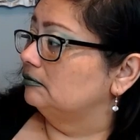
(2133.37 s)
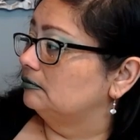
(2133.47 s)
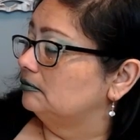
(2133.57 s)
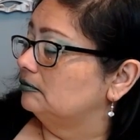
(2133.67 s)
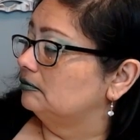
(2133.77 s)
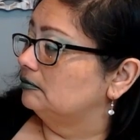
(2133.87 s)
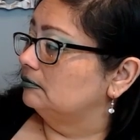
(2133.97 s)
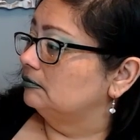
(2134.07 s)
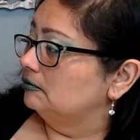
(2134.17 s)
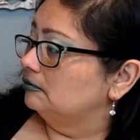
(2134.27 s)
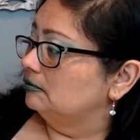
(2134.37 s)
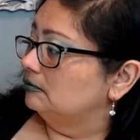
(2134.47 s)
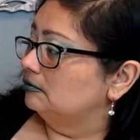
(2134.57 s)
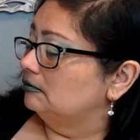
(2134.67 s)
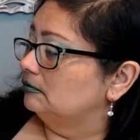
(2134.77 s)

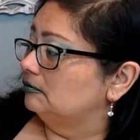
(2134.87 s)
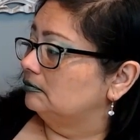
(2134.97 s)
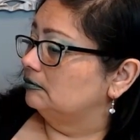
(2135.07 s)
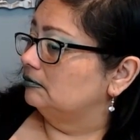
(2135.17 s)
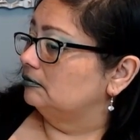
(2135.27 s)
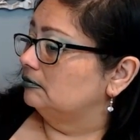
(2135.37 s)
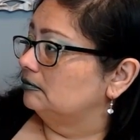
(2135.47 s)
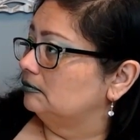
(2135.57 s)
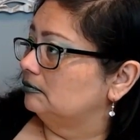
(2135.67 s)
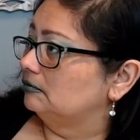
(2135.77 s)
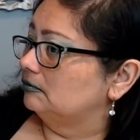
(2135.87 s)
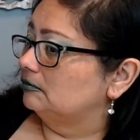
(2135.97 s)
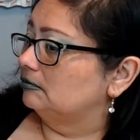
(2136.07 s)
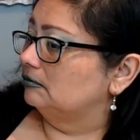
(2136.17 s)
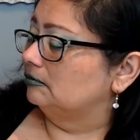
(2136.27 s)

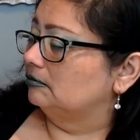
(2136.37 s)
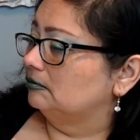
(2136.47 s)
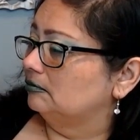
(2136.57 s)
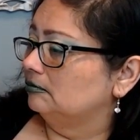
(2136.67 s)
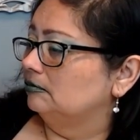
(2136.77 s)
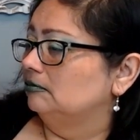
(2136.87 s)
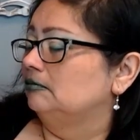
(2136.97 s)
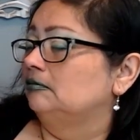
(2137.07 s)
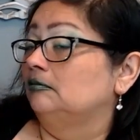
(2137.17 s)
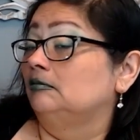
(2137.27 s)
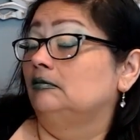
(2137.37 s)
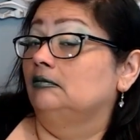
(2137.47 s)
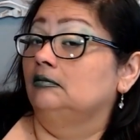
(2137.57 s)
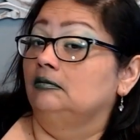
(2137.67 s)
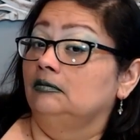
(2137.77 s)

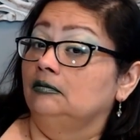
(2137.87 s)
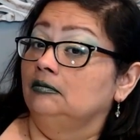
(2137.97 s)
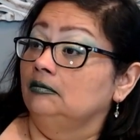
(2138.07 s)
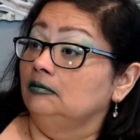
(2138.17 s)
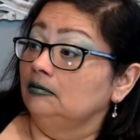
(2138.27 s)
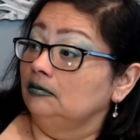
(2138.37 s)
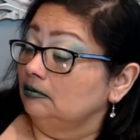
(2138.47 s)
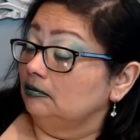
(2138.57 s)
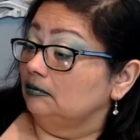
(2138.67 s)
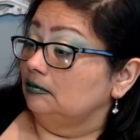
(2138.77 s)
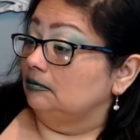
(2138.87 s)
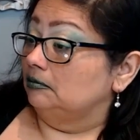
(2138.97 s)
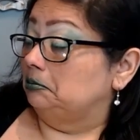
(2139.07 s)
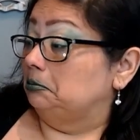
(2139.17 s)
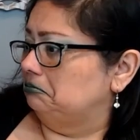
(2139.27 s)

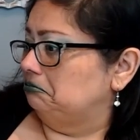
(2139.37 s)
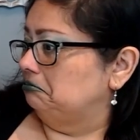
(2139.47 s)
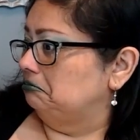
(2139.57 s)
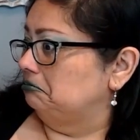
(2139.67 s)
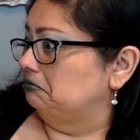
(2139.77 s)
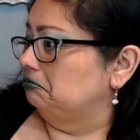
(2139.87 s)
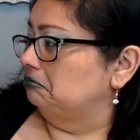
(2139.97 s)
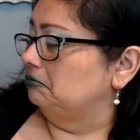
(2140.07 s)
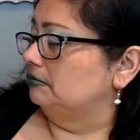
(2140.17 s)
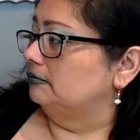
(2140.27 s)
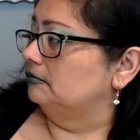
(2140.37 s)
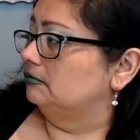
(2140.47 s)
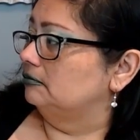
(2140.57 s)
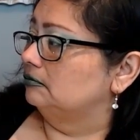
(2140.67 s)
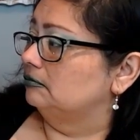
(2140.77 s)

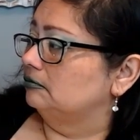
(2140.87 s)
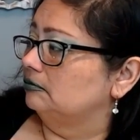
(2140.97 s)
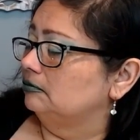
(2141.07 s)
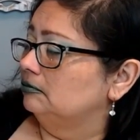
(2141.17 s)
No words are spoken by the person on screen.